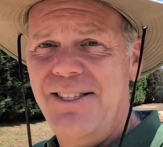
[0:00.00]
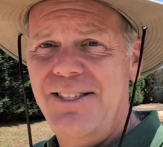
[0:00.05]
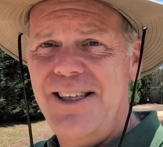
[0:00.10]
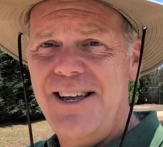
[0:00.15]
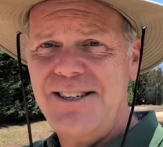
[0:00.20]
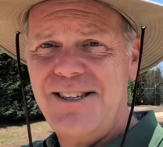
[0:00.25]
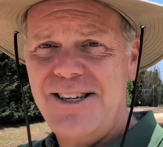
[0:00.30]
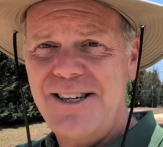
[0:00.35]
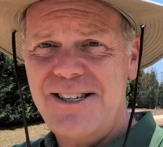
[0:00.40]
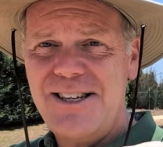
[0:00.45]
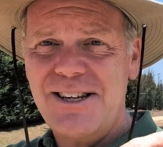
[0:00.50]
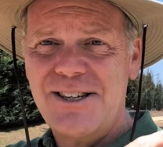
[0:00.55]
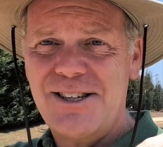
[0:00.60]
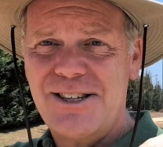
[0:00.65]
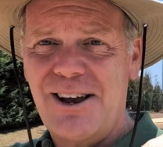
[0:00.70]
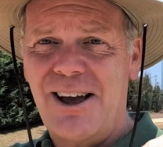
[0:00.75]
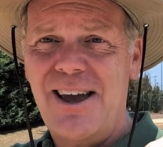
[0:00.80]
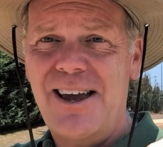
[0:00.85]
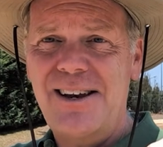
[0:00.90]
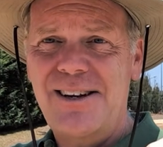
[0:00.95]
This is the
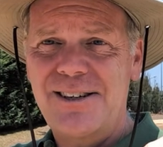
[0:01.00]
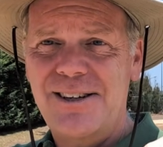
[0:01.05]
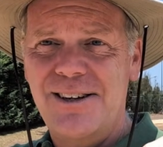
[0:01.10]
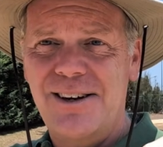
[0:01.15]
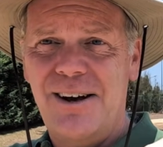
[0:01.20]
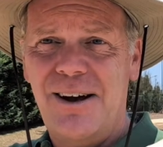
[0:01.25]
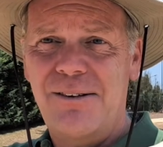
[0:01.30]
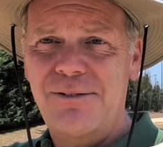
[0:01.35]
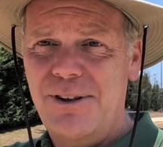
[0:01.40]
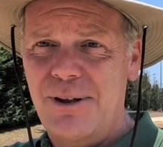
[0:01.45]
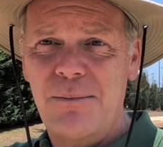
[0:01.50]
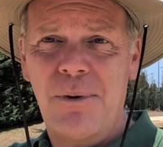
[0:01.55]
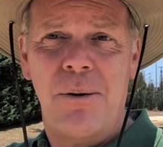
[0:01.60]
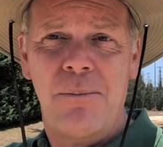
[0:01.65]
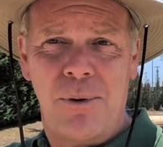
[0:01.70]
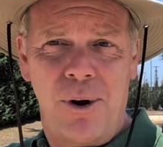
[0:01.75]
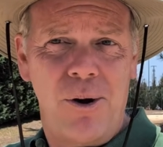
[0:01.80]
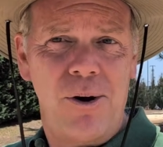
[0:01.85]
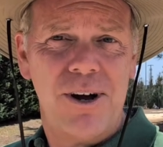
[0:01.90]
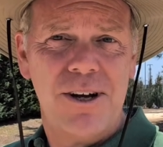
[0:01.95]
site of the
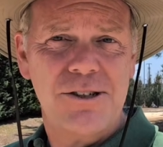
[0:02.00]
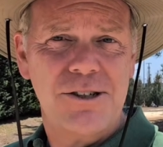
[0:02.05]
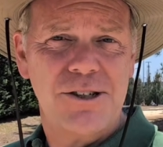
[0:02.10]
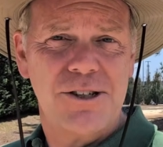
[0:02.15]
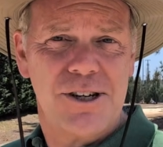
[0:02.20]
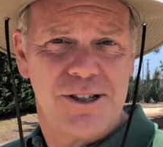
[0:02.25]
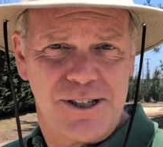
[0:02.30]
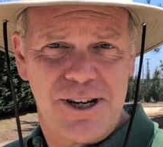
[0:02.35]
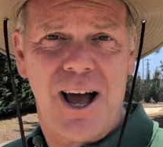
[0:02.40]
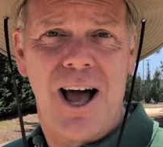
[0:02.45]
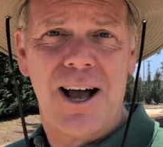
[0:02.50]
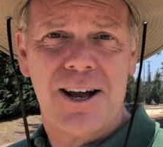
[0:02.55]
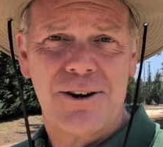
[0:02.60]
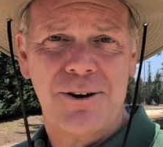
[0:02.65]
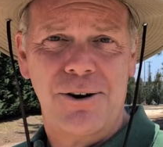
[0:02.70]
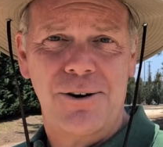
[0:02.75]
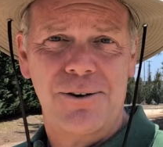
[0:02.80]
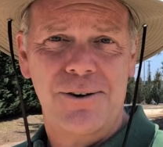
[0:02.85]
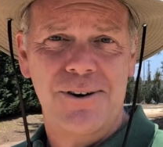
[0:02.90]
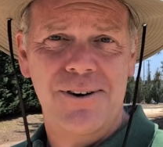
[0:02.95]
Mamoas de
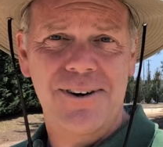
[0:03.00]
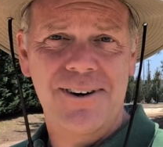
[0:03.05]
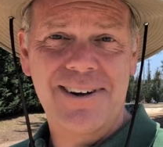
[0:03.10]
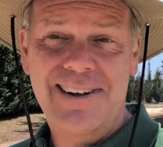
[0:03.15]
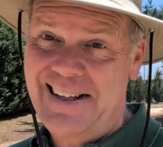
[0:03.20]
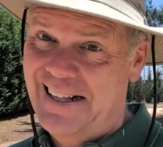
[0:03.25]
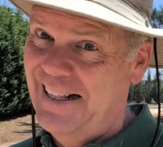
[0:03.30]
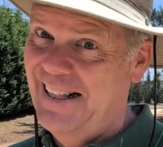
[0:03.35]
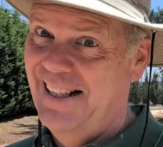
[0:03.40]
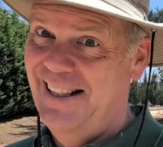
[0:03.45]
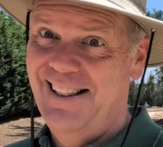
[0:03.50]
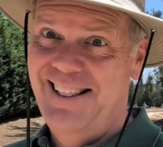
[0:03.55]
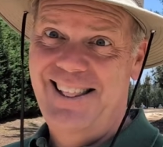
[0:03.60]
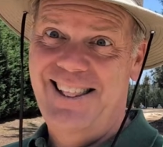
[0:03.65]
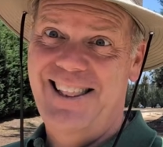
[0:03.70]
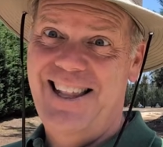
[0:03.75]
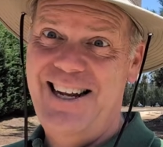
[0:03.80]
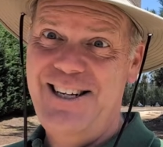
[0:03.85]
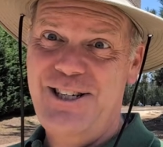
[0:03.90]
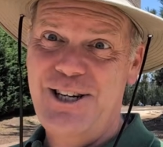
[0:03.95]
Taco.
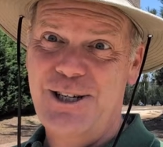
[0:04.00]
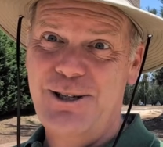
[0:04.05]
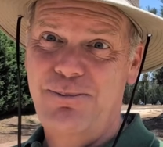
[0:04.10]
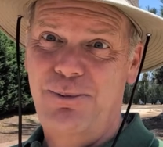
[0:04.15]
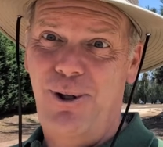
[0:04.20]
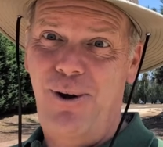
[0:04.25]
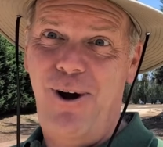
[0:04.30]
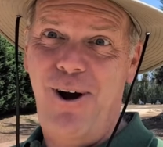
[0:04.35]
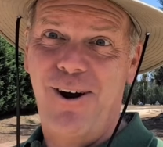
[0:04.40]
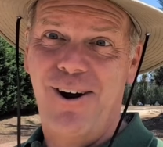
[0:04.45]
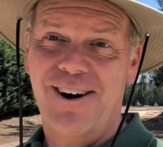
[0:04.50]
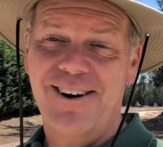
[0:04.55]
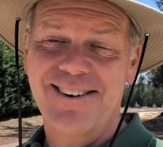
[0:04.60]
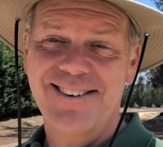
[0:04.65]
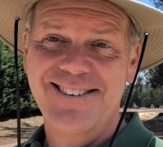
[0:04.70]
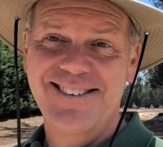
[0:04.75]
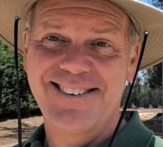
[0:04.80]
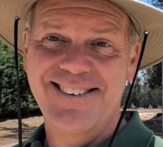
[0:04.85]
Let's explore.